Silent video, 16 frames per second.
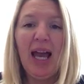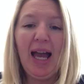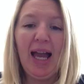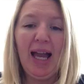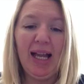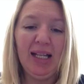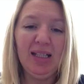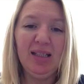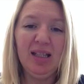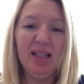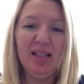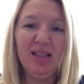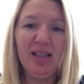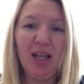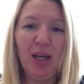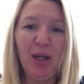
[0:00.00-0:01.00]
And
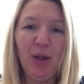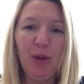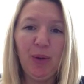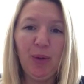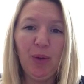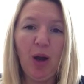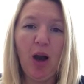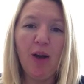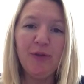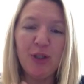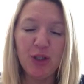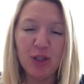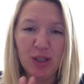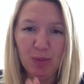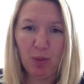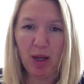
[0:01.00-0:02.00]
so after
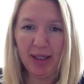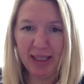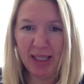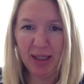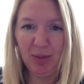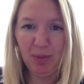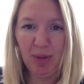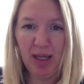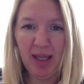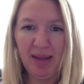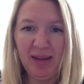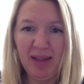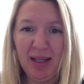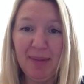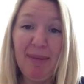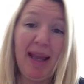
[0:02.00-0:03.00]
just working with
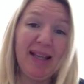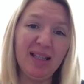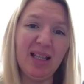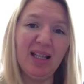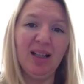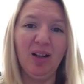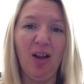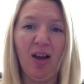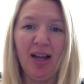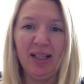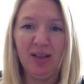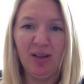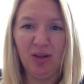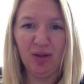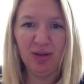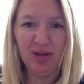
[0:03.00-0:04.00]
an amazing
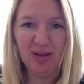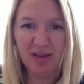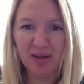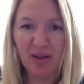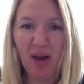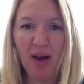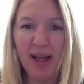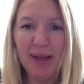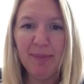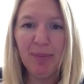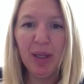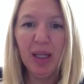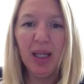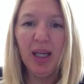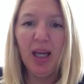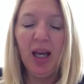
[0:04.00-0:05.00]
client on Skype,
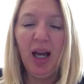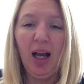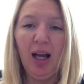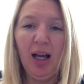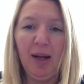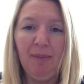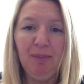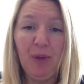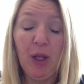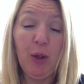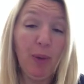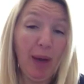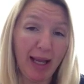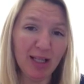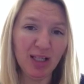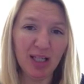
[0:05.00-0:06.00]

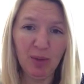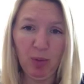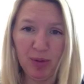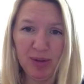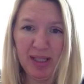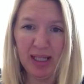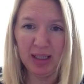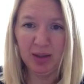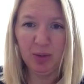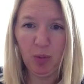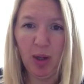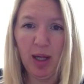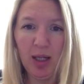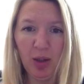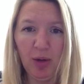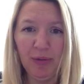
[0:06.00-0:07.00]
who actually was in
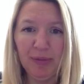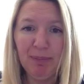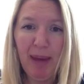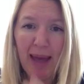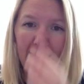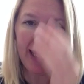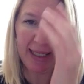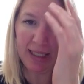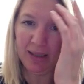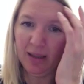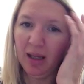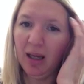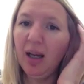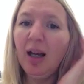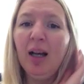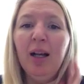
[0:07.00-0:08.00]
quite a lot of pain,
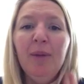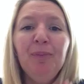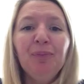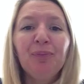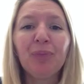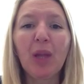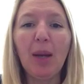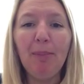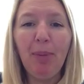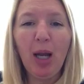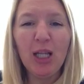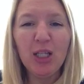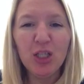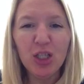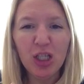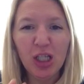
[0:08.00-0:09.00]

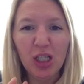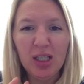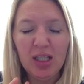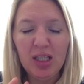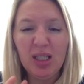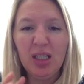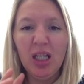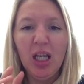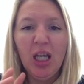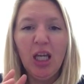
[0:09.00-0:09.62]
by just